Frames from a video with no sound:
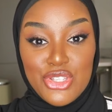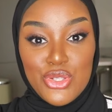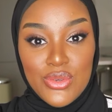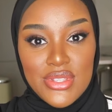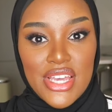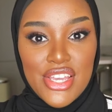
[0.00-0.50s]

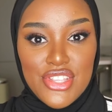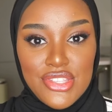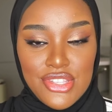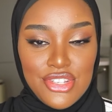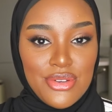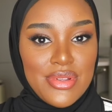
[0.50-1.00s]
2 seconds
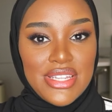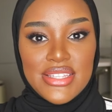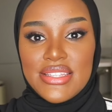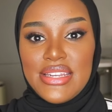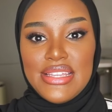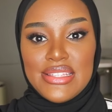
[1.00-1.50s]
to do. It
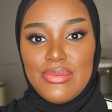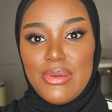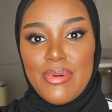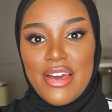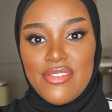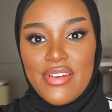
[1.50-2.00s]
doesn't need to be
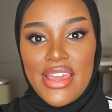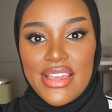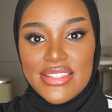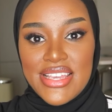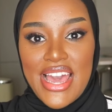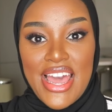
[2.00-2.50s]

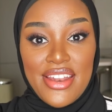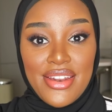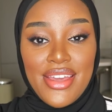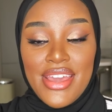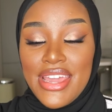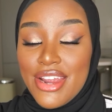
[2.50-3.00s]
perfect, and
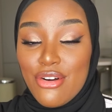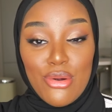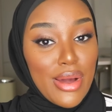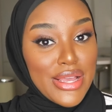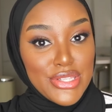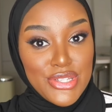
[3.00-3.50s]
it
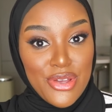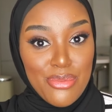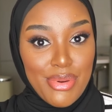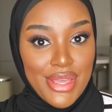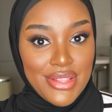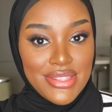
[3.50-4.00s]
requires no
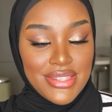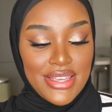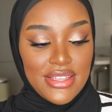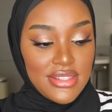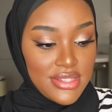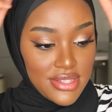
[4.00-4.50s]
pins.
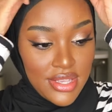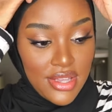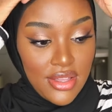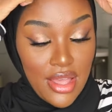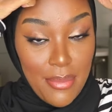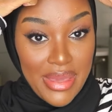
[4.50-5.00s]
It's
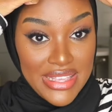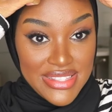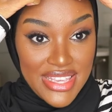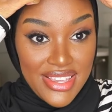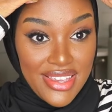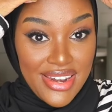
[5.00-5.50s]

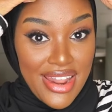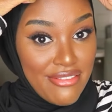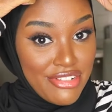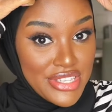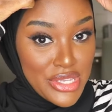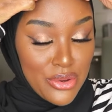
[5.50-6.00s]
amazing in
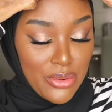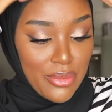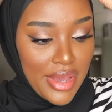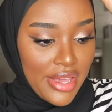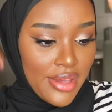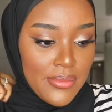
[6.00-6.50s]
every single
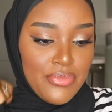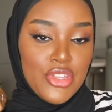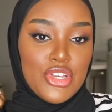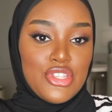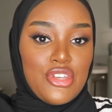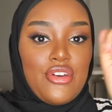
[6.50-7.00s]
way.
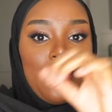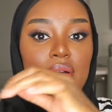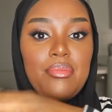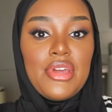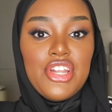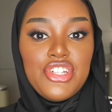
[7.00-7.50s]
So
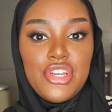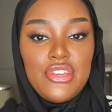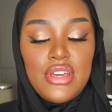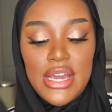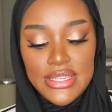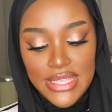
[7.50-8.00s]
I'm going to show
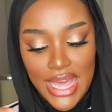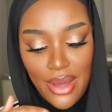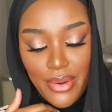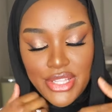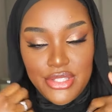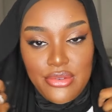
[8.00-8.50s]
you guys how
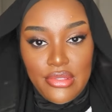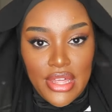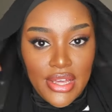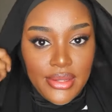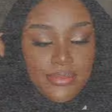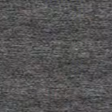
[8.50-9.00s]
I do
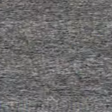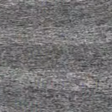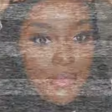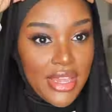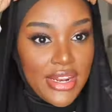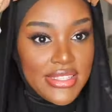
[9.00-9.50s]
that.
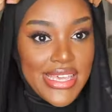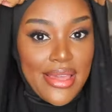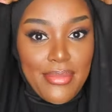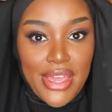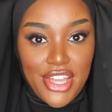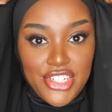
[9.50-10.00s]
I'm going to take
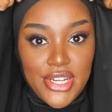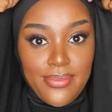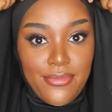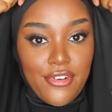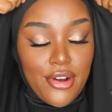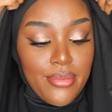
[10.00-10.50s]
my
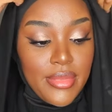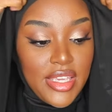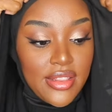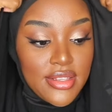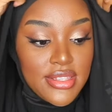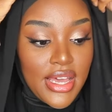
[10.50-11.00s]
hijab from
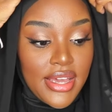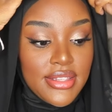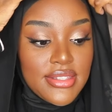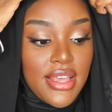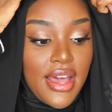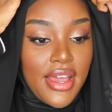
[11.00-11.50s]
either
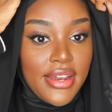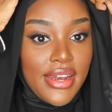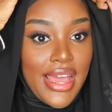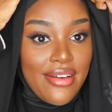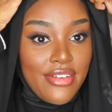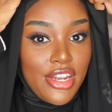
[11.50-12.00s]
sides and
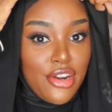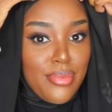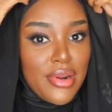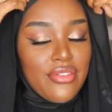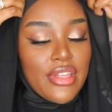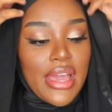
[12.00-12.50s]
have a little
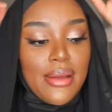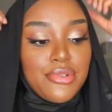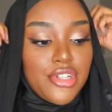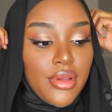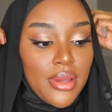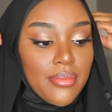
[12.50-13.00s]
bit of the cap
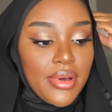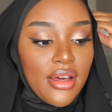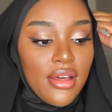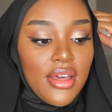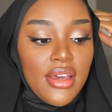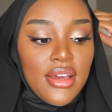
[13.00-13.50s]
showing,
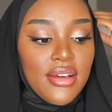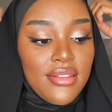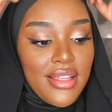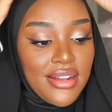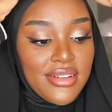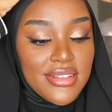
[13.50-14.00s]
but
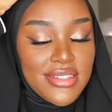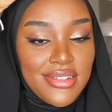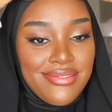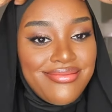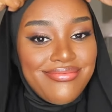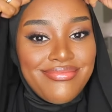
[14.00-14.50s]
that
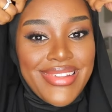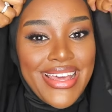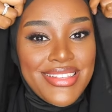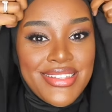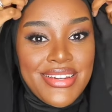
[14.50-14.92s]
isn't